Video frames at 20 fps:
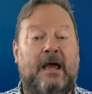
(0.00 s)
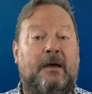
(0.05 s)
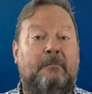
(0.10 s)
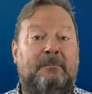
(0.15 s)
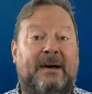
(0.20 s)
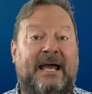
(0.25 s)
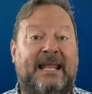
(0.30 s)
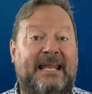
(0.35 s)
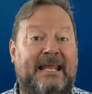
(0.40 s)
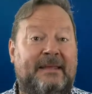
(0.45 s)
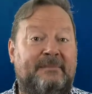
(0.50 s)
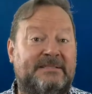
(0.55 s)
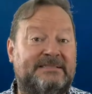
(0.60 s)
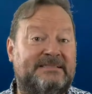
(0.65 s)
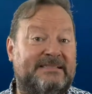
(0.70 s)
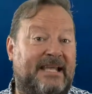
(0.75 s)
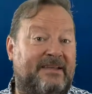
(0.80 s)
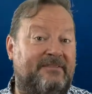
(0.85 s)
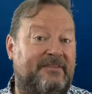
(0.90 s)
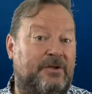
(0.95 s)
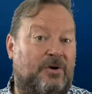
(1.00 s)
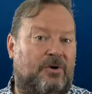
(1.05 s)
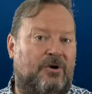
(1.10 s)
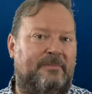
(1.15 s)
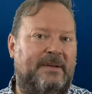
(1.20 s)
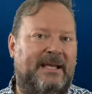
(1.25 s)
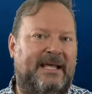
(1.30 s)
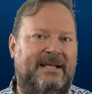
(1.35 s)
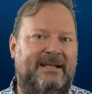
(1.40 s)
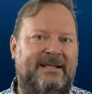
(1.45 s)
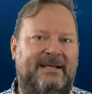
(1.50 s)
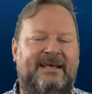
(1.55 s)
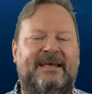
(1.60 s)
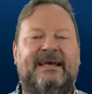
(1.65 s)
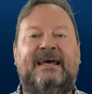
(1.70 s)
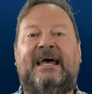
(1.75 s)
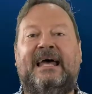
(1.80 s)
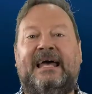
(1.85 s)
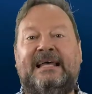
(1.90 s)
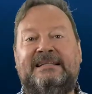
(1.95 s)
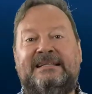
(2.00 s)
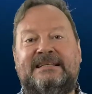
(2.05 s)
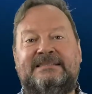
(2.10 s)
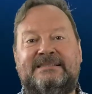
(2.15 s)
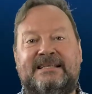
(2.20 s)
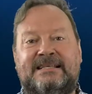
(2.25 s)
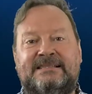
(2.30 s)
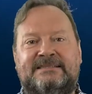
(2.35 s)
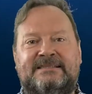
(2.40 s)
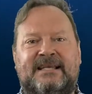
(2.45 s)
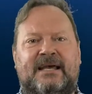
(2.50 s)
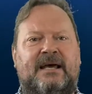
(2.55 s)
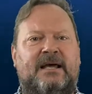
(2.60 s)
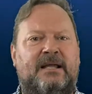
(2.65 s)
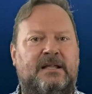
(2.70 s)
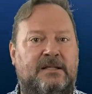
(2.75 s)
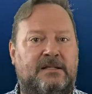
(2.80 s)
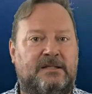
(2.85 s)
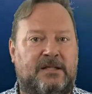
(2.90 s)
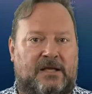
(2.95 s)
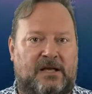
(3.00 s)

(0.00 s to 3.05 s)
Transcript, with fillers: My name is David Orban, and this is The